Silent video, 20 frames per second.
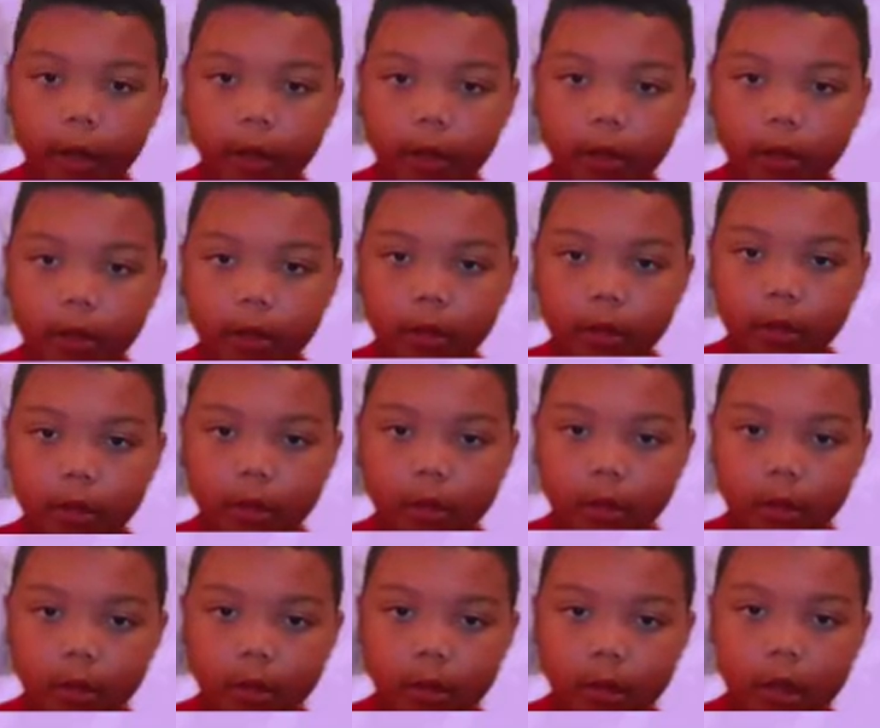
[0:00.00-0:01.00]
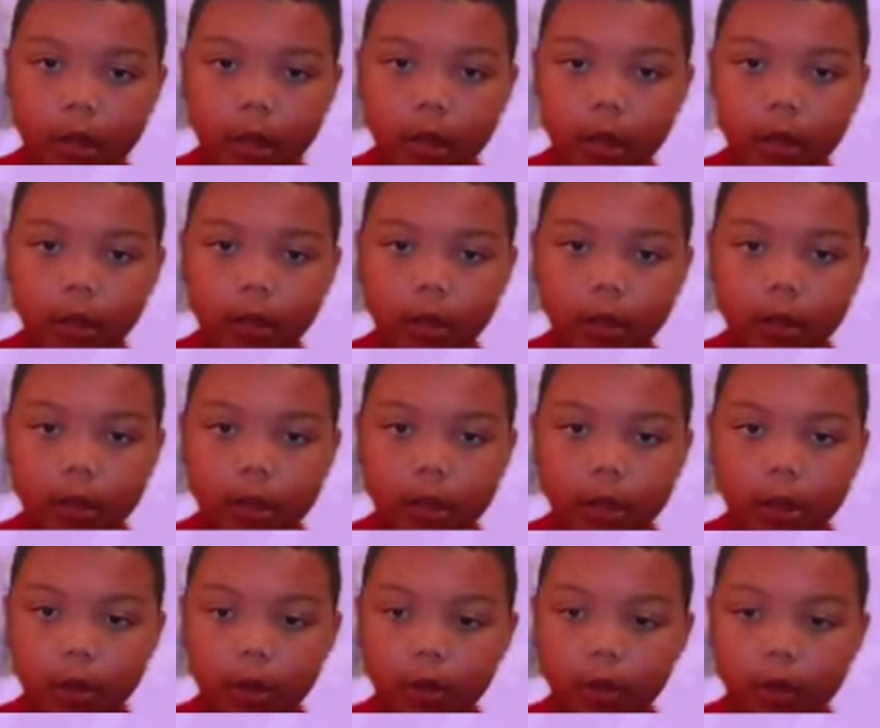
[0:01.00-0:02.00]
pond
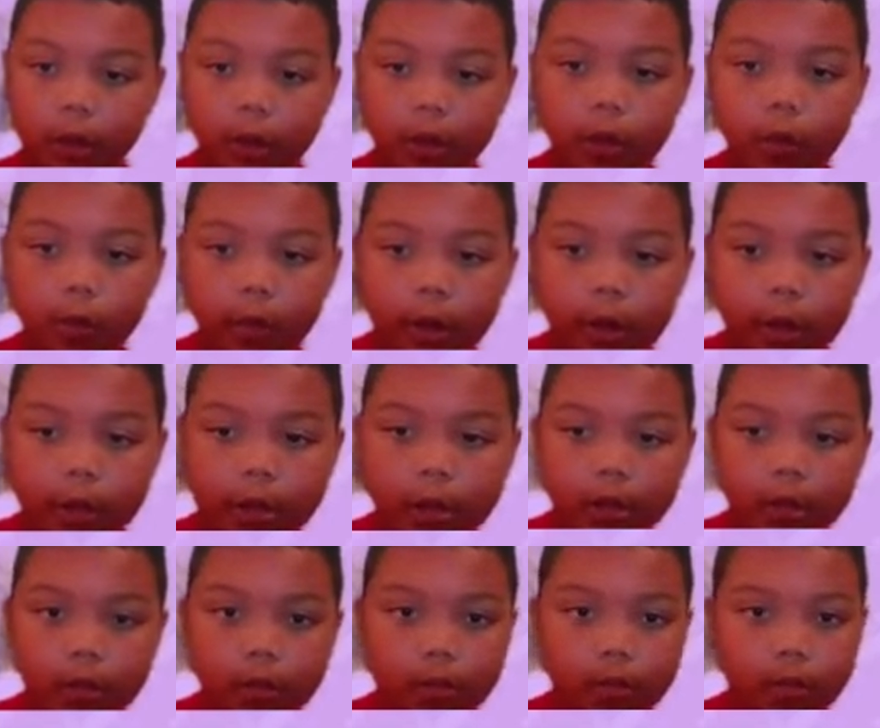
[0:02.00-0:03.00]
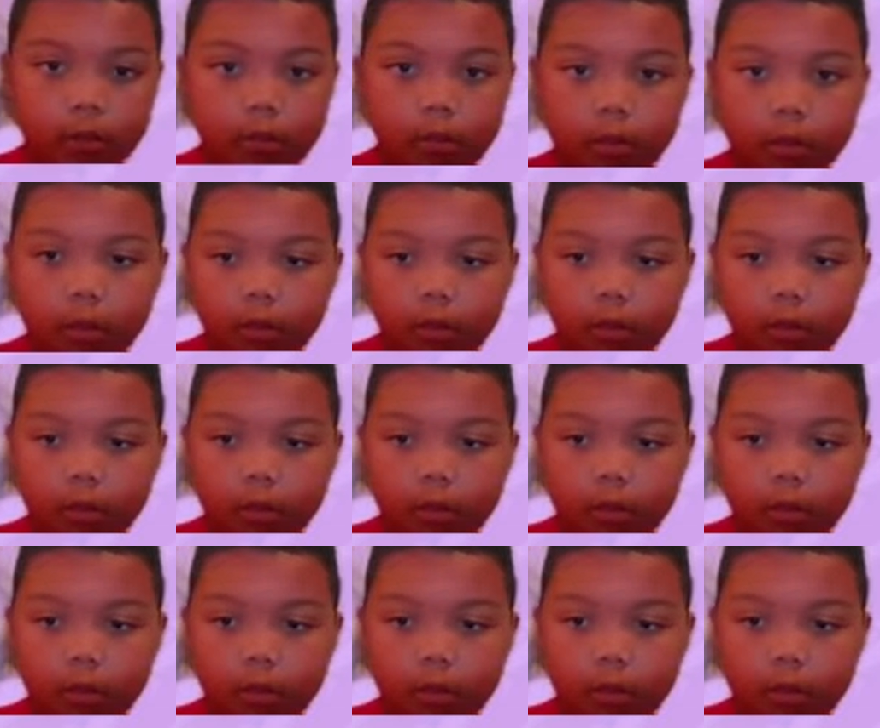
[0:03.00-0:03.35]
is here, near the rocks.